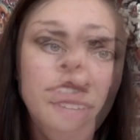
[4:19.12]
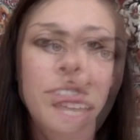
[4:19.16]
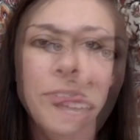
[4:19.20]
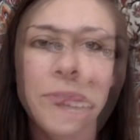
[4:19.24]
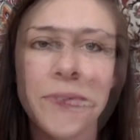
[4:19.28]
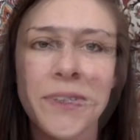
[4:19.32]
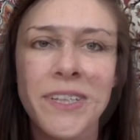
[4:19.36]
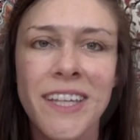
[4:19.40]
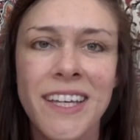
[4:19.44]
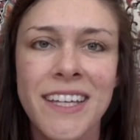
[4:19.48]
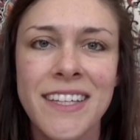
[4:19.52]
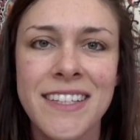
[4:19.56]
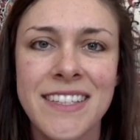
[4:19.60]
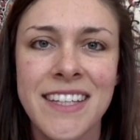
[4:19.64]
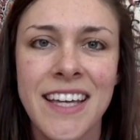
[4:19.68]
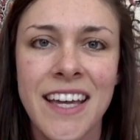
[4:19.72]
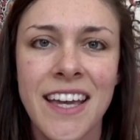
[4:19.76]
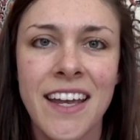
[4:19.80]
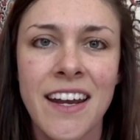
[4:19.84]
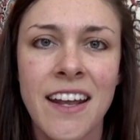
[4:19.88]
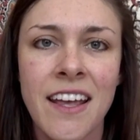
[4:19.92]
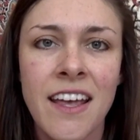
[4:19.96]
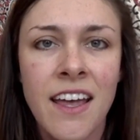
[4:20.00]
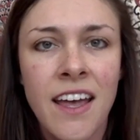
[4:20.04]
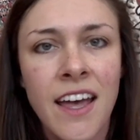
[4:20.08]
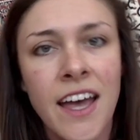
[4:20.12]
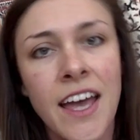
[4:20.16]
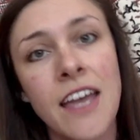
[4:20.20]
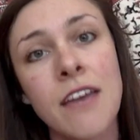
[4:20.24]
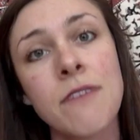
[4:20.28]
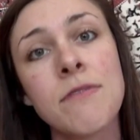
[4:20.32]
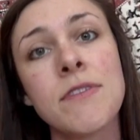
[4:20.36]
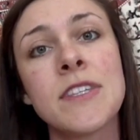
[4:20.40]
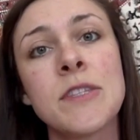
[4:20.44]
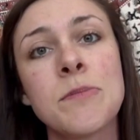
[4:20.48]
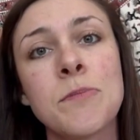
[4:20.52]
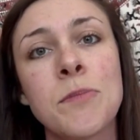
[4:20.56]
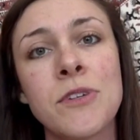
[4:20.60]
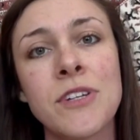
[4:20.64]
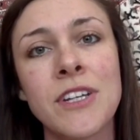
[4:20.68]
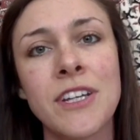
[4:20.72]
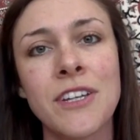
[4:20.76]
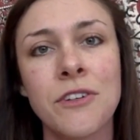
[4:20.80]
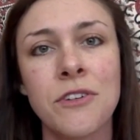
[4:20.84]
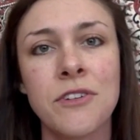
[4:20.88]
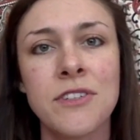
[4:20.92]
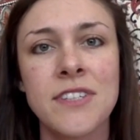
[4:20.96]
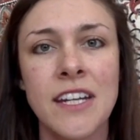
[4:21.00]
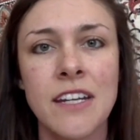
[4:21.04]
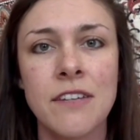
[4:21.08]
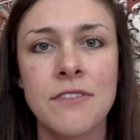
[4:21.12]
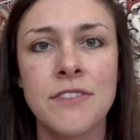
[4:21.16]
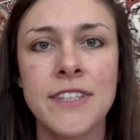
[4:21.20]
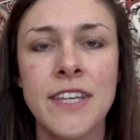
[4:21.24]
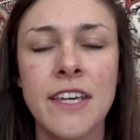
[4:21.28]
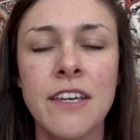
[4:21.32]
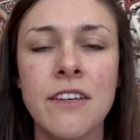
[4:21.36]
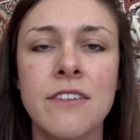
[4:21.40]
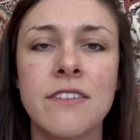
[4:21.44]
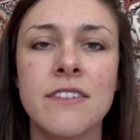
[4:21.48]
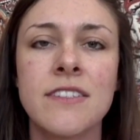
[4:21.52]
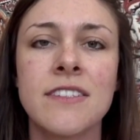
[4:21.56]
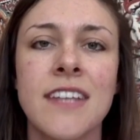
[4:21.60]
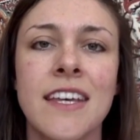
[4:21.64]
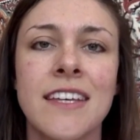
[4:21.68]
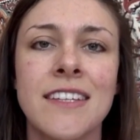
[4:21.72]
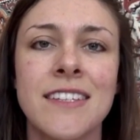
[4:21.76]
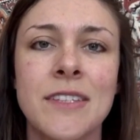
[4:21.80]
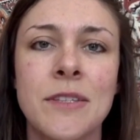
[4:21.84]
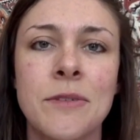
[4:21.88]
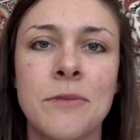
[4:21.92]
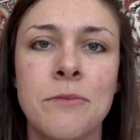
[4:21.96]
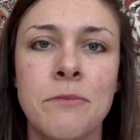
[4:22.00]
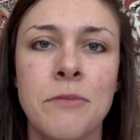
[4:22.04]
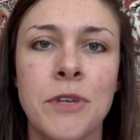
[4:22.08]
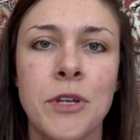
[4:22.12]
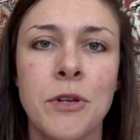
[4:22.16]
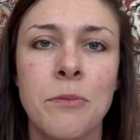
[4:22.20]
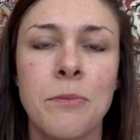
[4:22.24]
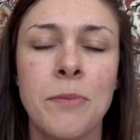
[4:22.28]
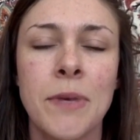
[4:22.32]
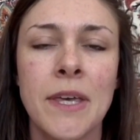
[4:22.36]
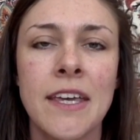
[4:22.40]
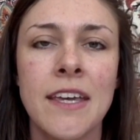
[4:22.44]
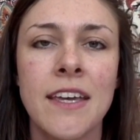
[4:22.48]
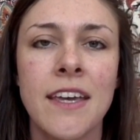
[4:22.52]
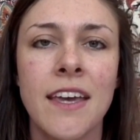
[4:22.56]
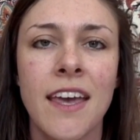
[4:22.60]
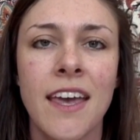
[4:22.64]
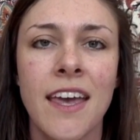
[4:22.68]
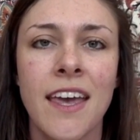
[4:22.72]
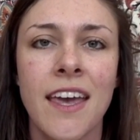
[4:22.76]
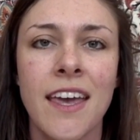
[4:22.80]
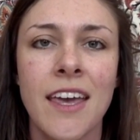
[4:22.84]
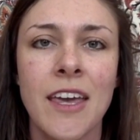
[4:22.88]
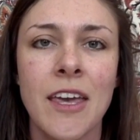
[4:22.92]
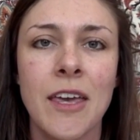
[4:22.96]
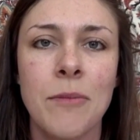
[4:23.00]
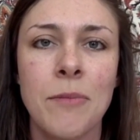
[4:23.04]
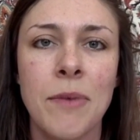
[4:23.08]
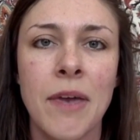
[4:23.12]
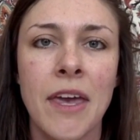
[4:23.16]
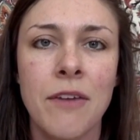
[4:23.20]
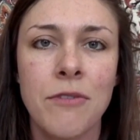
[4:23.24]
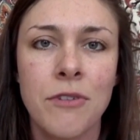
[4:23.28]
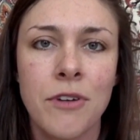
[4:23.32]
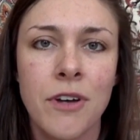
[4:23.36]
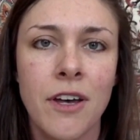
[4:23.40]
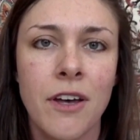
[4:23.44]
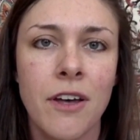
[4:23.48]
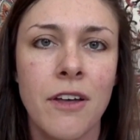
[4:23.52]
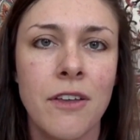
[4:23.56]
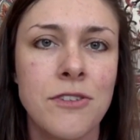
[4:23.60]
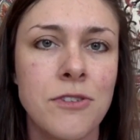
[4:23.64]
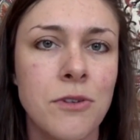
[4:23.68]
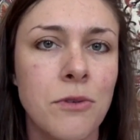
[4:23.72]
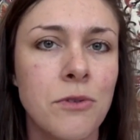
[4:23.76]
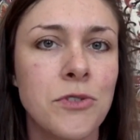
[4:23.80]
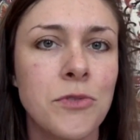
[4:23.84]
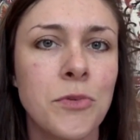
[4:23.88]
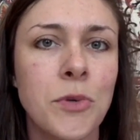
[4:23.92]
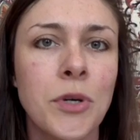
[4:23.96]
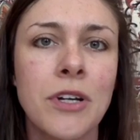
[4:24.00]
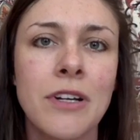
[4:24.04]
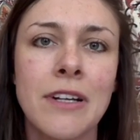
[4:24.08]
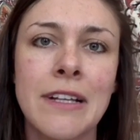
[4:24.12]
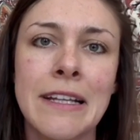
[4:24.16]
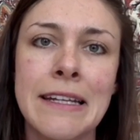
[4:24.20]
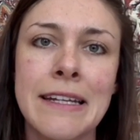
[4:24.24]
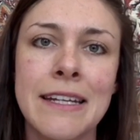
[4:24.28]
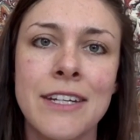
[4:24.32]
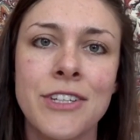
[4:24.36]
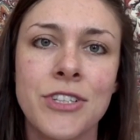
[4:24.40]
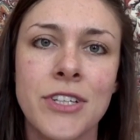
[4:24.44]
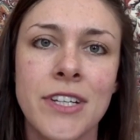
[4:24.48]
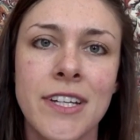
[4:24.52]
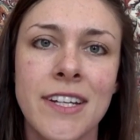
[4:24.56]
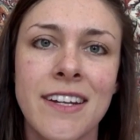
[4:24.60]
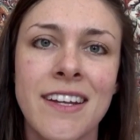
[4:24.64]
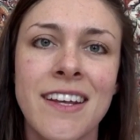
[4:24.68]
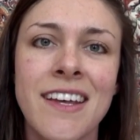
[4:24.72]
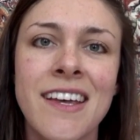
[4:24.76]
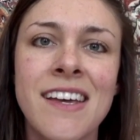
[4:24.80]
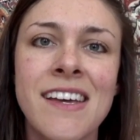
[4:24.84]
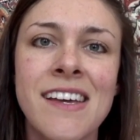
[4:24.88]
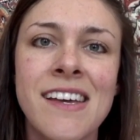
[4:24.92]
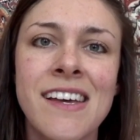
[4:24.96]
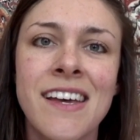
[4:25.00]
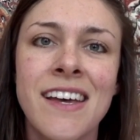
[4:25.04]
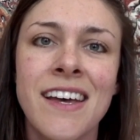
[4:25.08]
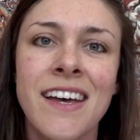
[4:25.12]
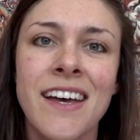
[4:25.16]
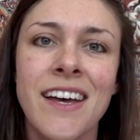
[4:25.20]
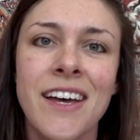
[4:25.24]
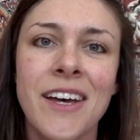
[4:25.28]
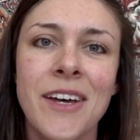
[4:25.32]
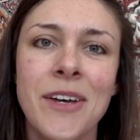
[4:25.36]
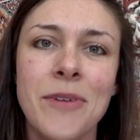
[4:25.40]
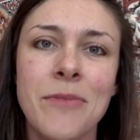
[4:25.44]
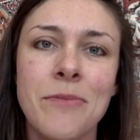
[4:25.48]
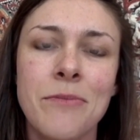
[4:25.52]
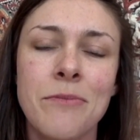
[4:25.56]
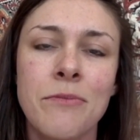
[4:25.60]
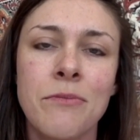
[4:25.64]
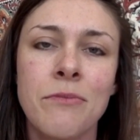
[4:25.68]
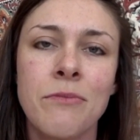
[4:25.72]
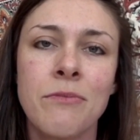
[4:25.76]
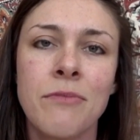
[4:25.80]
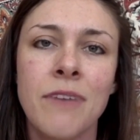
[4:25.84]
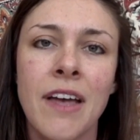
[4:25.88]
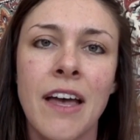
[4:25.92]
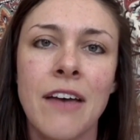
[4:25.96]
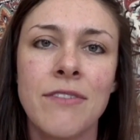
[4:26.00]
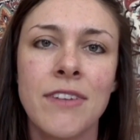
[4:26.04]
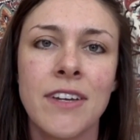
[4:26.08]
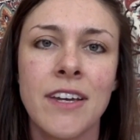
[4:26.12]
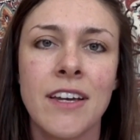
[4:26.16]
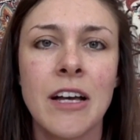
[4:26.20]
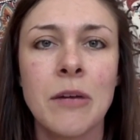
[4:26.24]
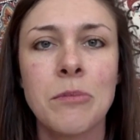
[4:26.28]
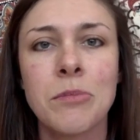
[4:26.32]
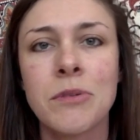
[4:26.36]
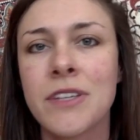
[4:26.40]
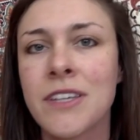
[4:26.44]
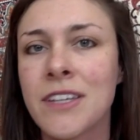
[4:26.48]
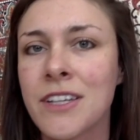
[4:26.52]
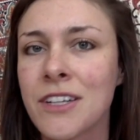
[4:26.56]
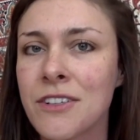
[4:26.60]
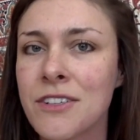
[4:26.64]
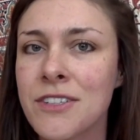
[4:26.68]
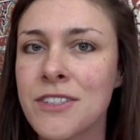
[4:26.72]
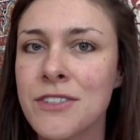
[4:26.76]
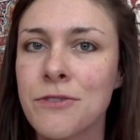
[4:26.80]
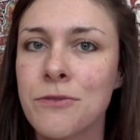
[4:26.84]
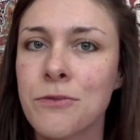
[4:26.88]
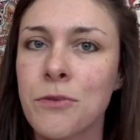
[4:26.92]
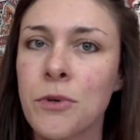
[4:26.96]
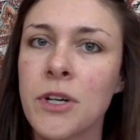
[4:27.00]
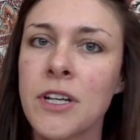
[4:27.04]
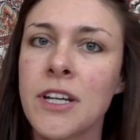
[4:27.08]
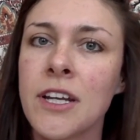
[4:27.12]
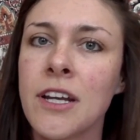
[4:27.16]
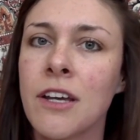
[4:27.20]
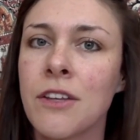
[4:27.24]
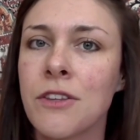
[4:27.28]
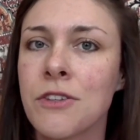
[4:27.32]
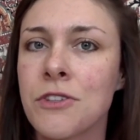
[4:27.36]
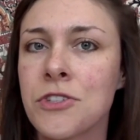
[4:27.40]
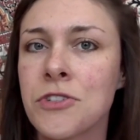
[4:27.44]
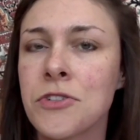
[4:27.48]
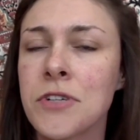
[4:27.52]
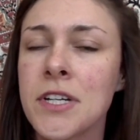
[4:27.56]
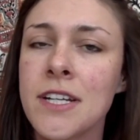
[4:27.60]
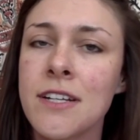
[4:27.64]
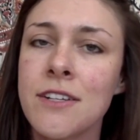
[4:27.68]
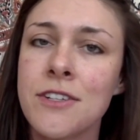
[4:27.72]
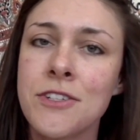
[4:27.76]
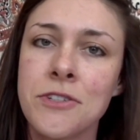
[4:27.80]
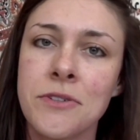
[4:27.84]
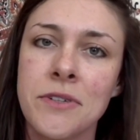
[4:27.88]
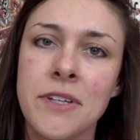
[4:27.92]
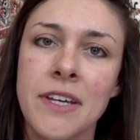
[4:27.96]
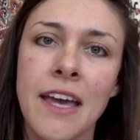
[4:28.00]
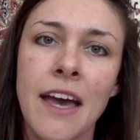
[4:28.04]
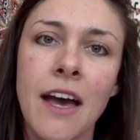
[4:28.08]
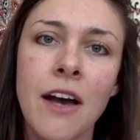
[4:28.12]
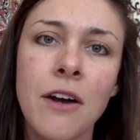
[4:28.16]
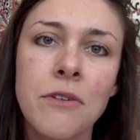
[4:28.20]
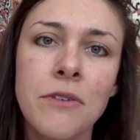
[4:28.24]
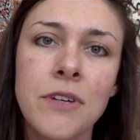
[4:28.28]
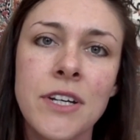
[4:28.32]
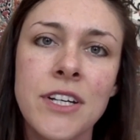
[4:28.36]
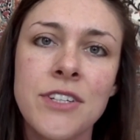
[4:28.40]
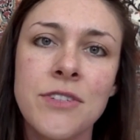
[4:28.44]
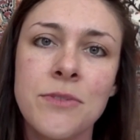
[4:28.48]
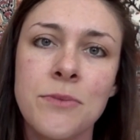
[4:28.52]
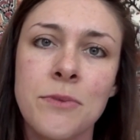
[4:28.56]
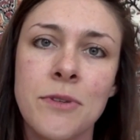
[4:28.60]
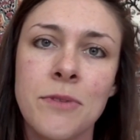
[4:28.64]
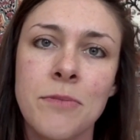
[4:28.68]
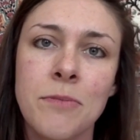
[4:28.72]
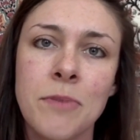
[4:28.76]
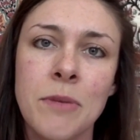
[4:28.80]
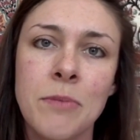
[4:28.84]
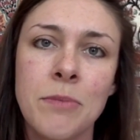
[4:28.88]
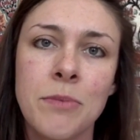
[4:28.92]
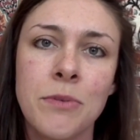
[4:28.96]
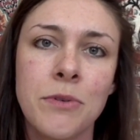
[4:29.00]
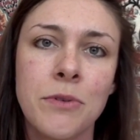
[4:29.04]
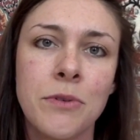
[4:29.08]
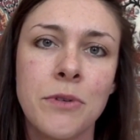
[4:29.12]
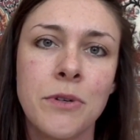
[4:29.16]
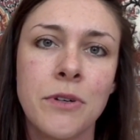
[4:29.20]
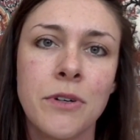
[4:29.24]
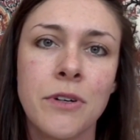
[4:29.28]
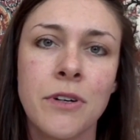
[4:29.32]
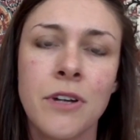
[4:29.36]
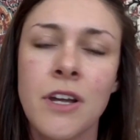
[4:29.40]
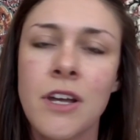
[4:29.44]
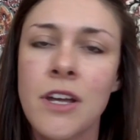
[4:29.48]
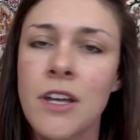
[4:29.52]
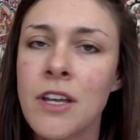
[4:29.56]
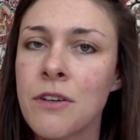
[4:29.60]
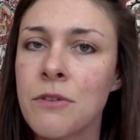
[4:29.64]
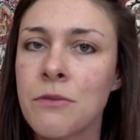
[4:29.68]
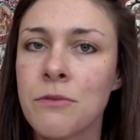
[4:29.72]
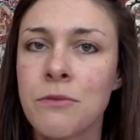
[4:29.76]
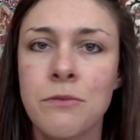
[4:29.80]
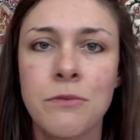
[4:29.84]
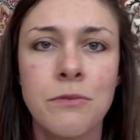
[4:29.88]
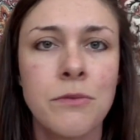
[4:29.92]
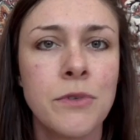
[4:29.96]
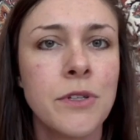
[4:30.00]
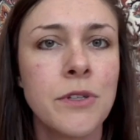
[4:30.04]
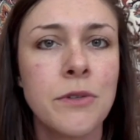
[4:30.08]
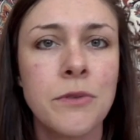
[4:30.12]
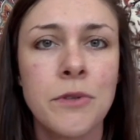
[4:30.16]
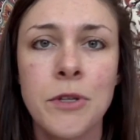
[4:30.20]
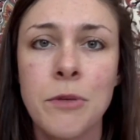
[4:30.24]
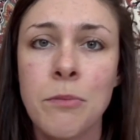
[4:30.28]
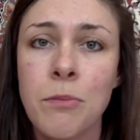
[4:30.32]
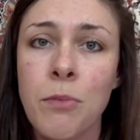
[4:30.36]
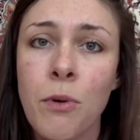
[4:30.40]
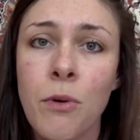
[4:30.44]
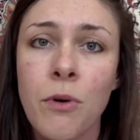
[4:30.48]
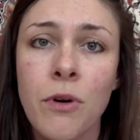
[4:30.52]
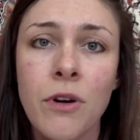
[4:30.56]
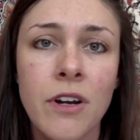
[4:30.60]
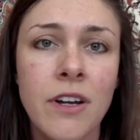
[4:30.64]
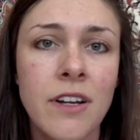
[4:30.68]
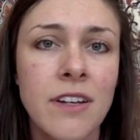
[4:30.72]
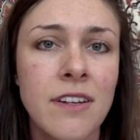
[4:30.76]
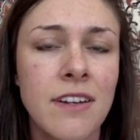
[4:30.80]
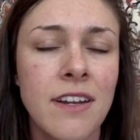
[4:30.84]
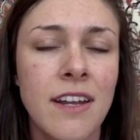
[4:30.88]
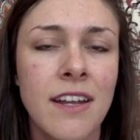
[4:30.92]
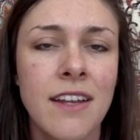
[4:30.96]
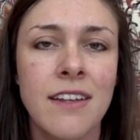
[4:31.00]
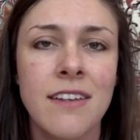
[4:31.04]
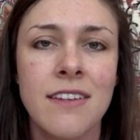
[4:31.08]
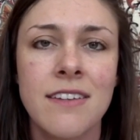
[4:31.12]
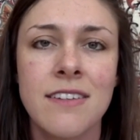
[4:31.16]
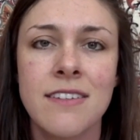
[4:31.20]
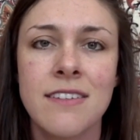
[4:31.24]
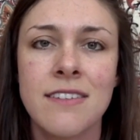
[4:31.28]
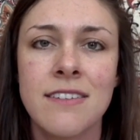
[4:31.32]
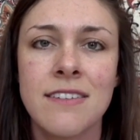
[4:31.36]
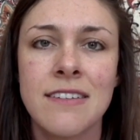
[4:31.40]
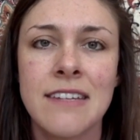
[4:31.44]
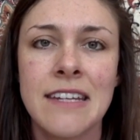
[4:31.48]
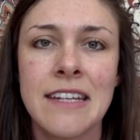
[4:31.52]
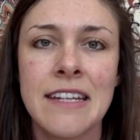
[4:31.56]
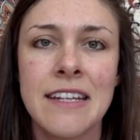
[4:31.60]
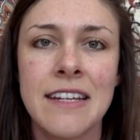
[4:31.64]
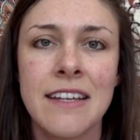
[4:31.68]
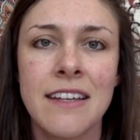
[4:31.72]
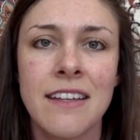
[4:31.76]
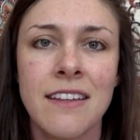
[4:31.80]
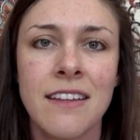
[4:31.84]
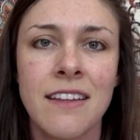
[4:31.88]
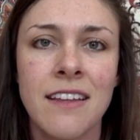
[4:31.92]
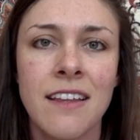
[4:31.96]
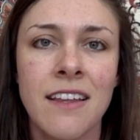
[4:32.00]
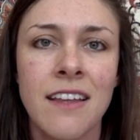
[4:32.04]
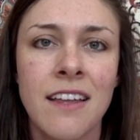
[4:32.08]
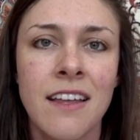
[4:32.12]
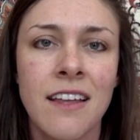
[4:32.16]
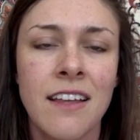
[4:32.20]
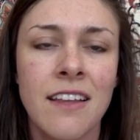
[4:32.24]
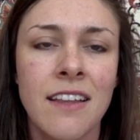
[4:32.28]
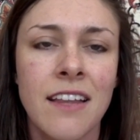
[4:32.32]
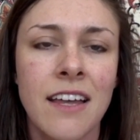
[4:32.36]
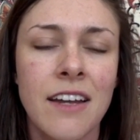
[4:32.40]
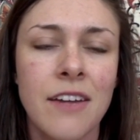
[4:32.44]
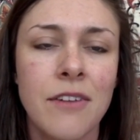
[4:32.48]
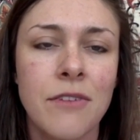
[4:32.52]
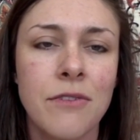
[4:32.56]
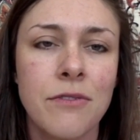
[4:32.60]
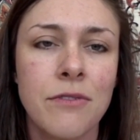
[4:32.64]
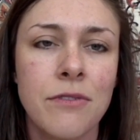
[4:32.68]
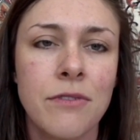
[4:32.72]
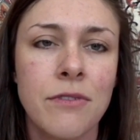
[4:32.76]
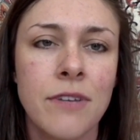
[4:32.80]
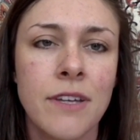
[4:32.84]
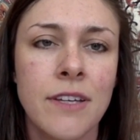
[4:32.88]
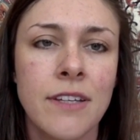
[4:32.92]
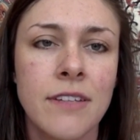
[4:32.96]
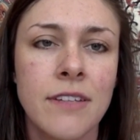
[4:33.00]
I also realized that I have this particular set of skills as, being a behavioral health social work clinician, having a couple of years of working on the street and doing outreach with people who are really, really poor and needing a lot of